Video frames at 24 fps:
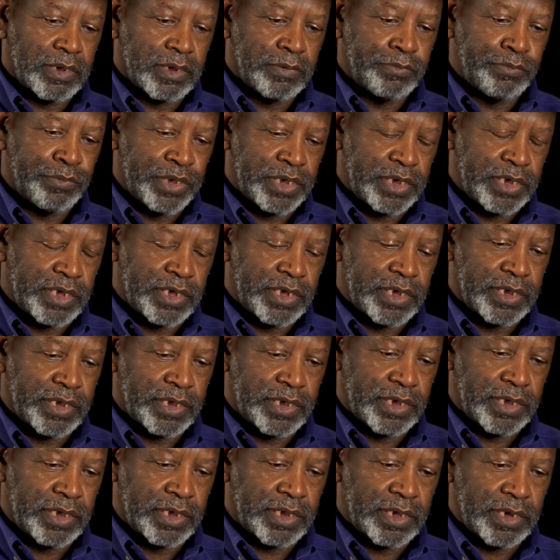men's,
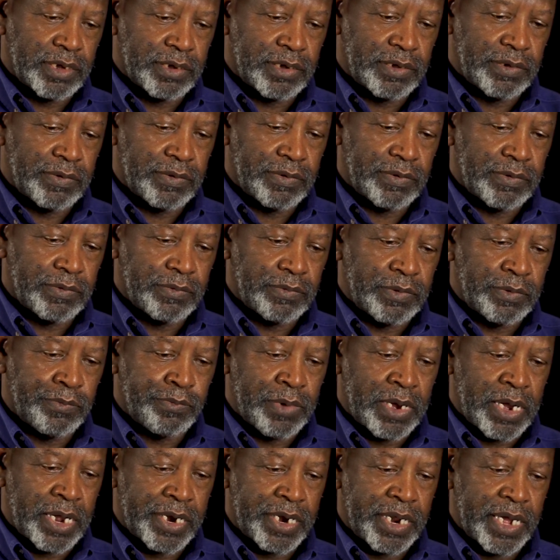
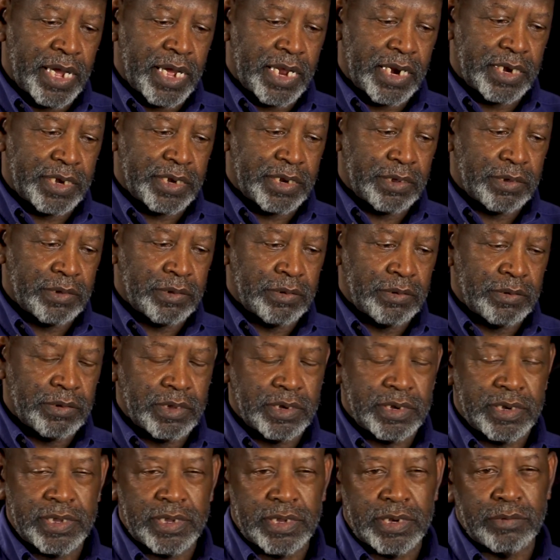my daddy told
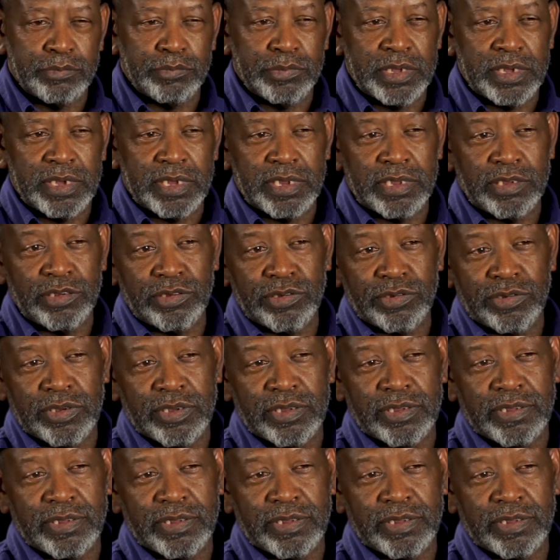the dean of men, you're